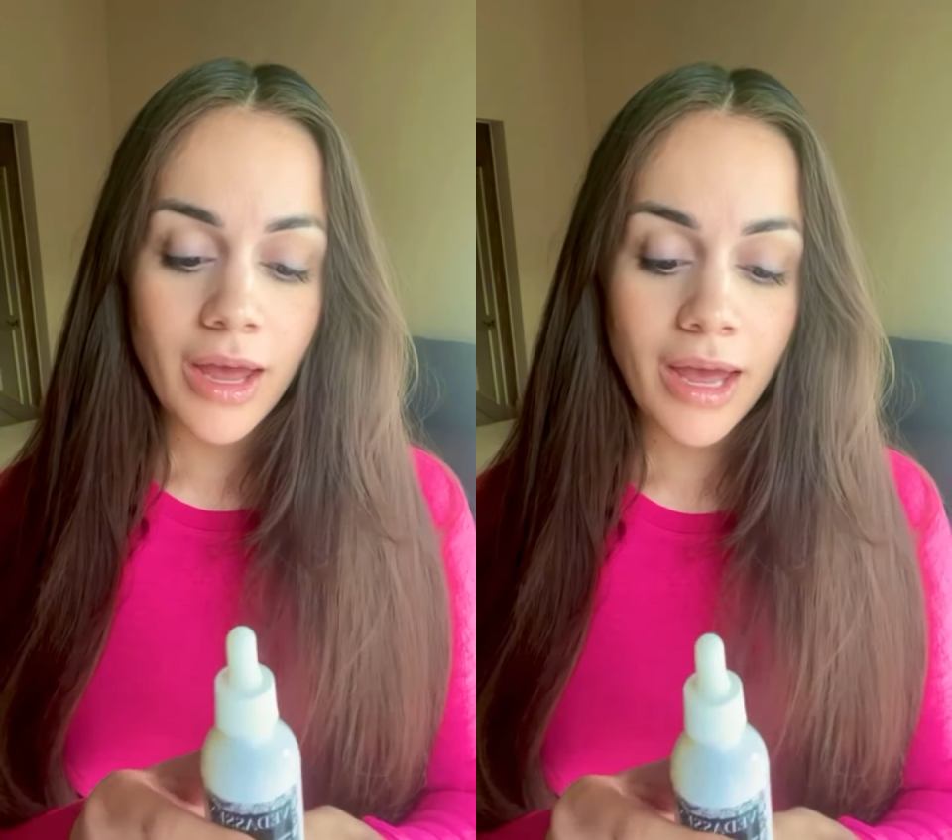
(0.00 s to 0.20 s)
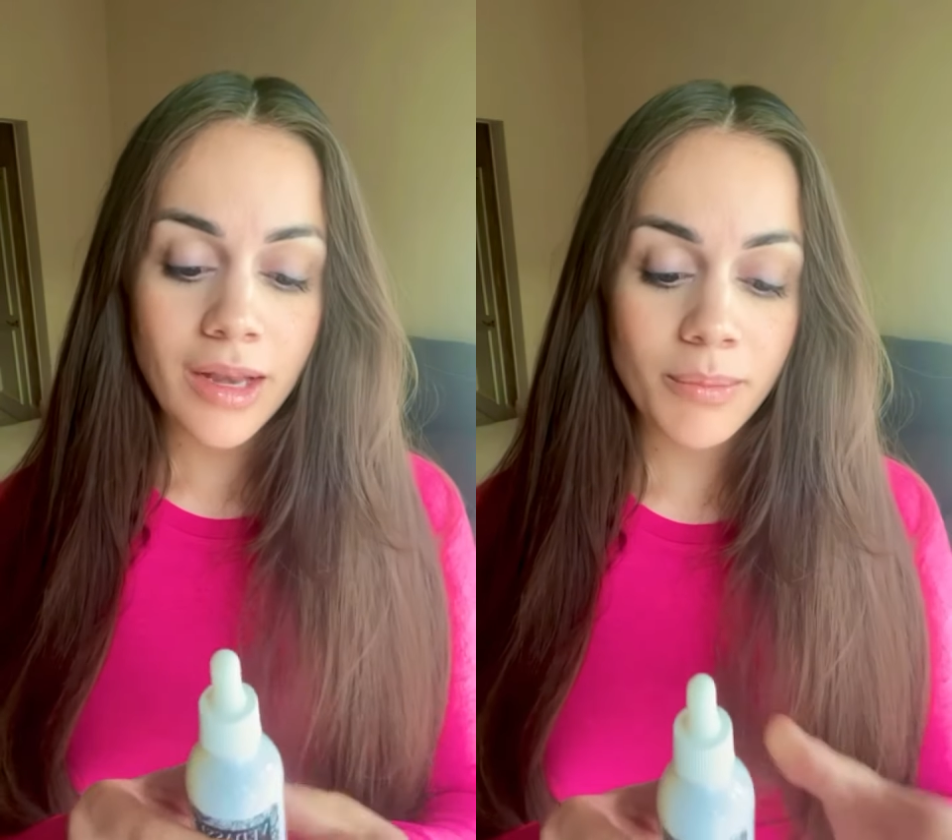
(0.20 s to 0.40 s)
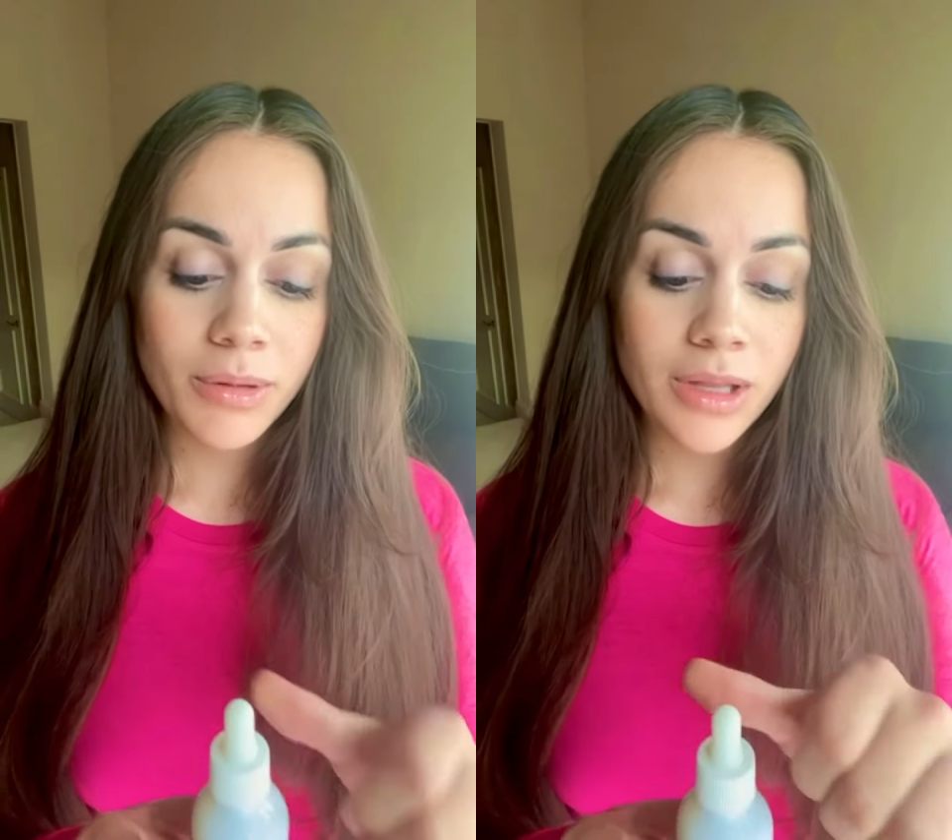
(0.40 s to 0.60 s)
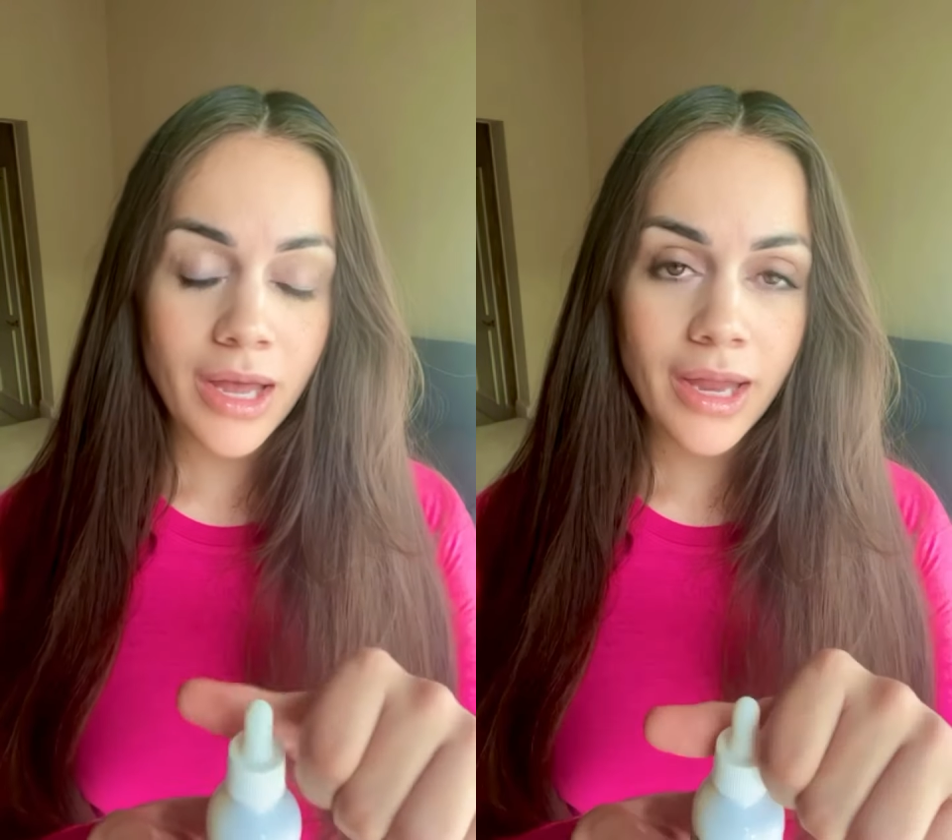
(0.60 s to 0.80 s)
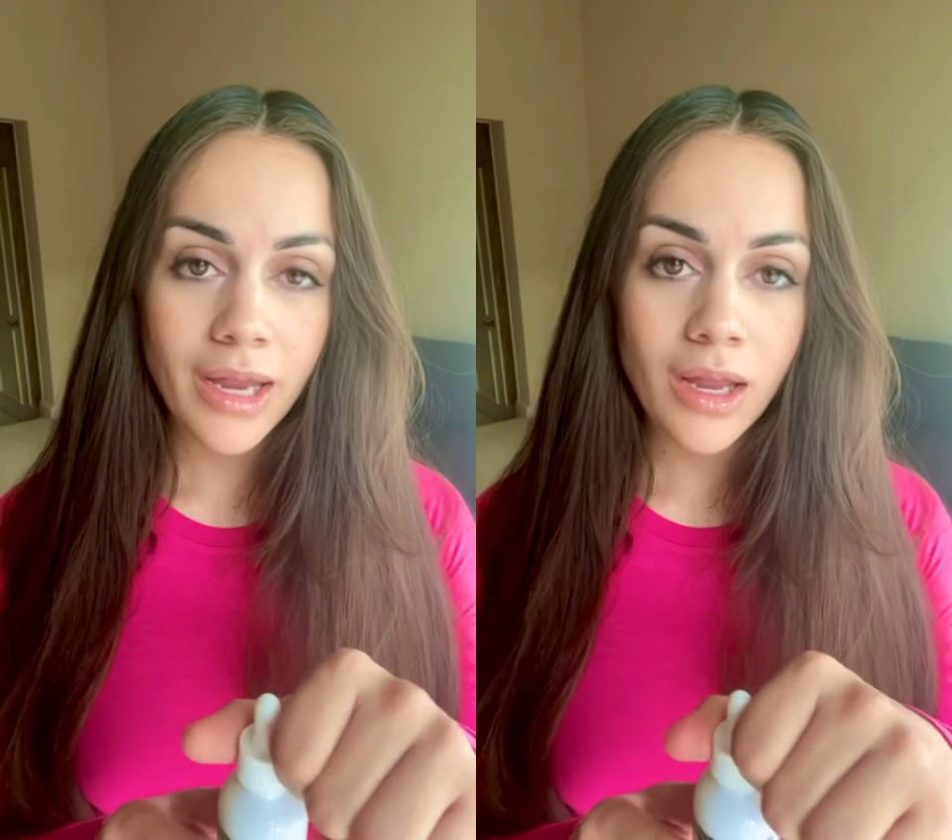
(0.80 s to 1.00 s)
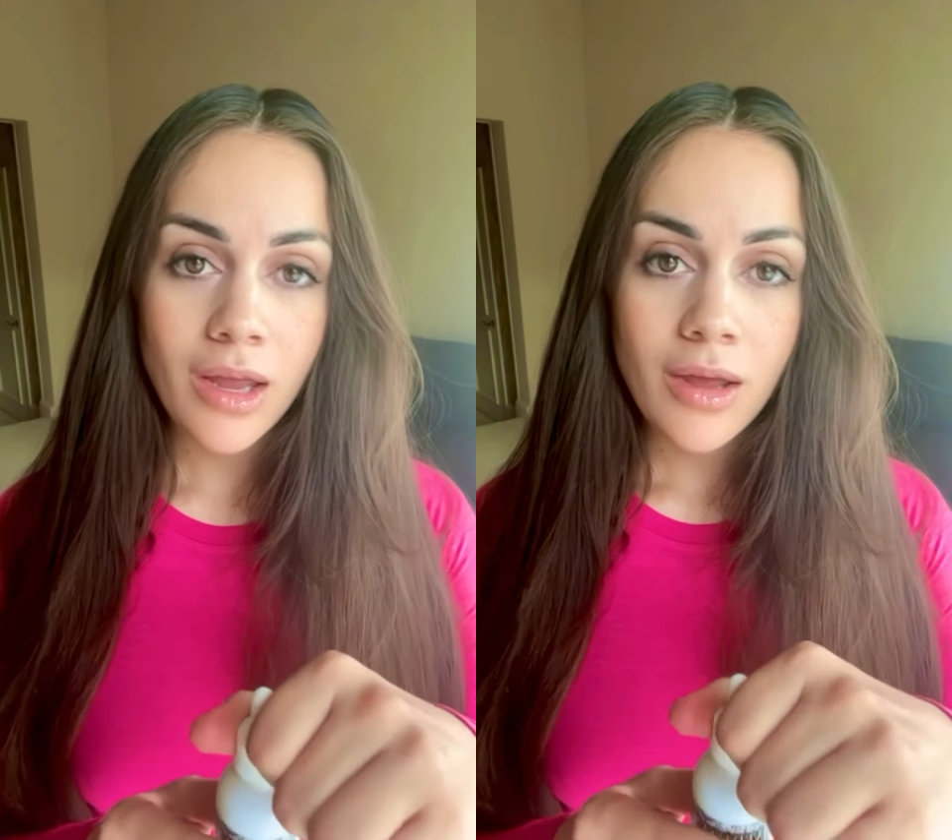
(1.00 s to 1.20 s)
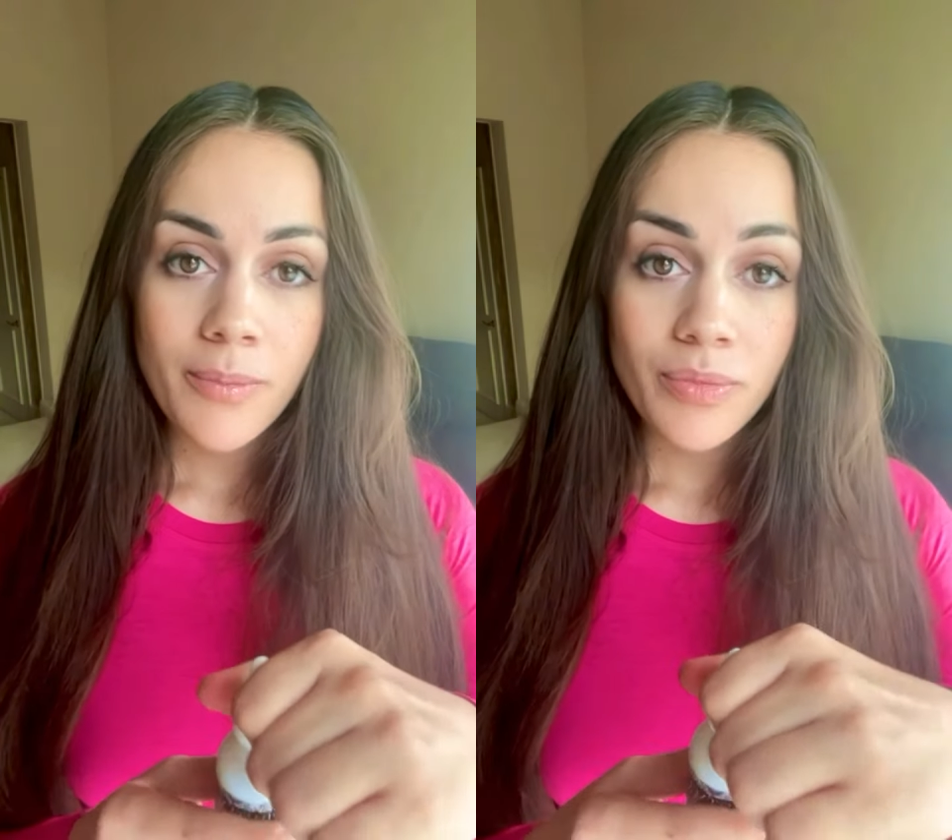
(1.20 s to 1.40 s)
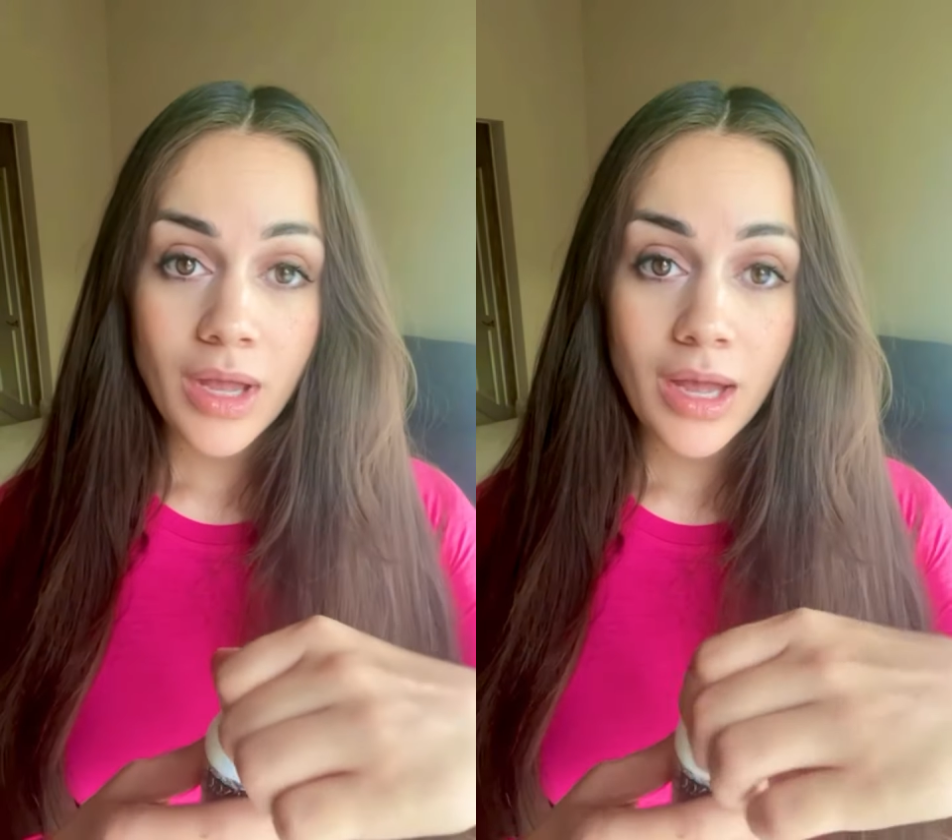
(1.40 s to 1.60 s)
and apply
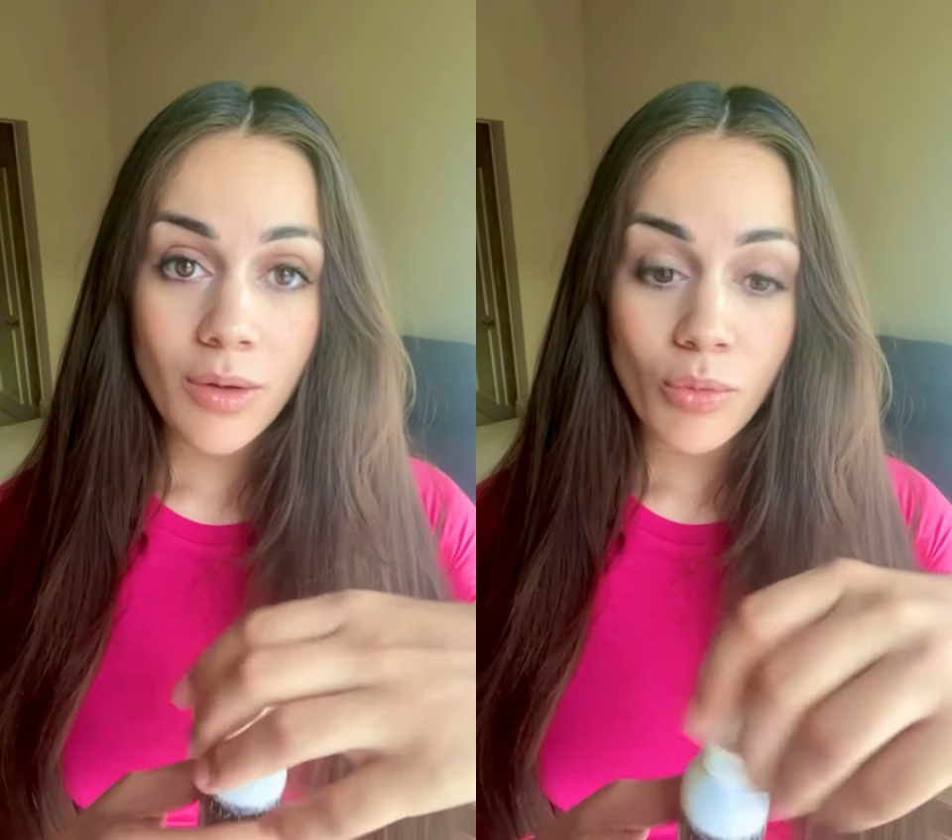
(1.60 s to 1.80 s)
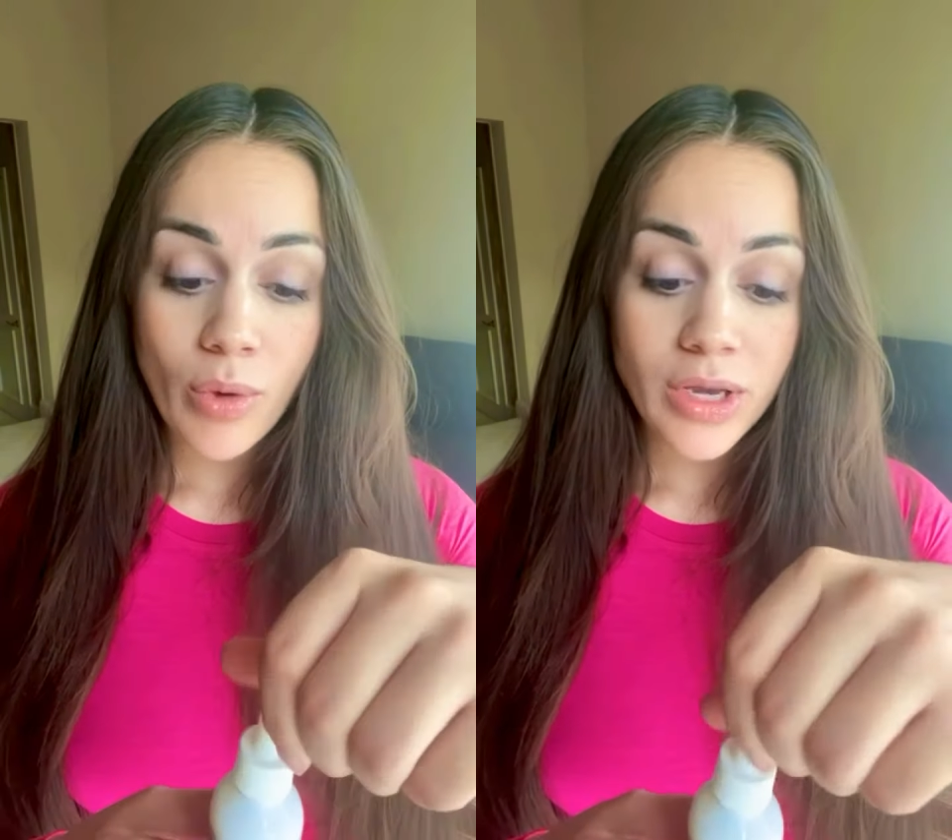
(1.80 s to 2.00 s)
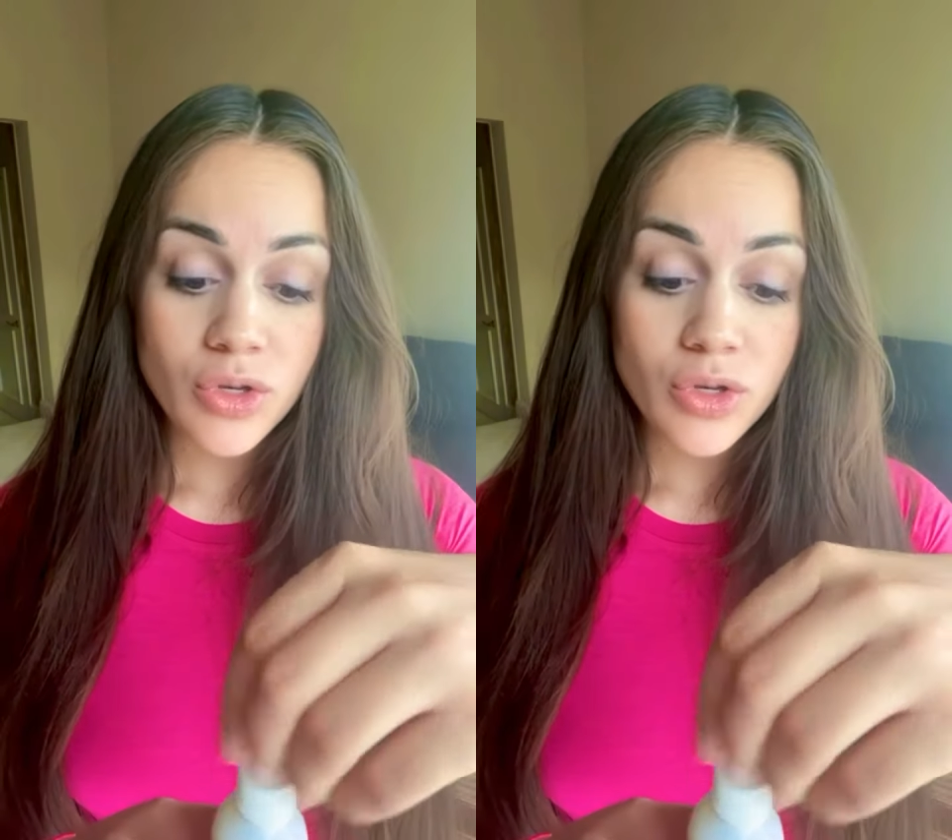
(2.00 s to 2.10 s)
one